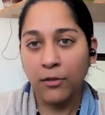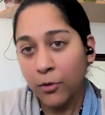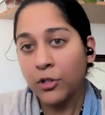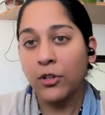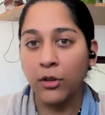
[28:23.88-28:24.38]

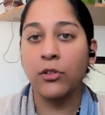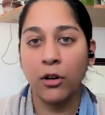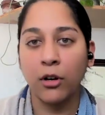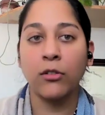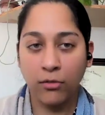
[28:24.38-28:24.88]
unfortunately, those
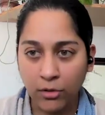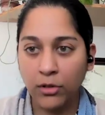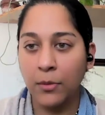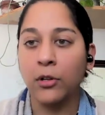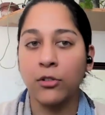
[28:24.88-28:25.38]
are
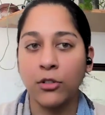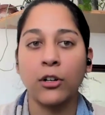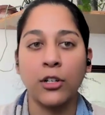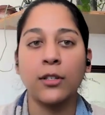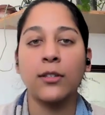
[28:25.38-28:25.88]
criminal
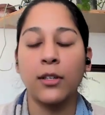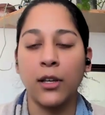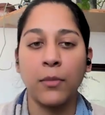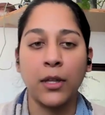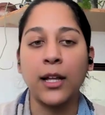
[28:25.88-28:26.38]
charges,
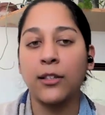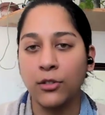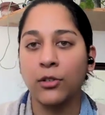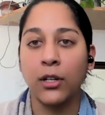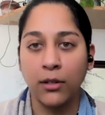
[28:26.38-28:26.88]
and that
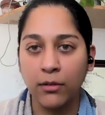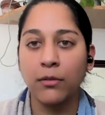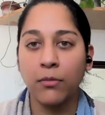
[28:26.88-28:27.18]
student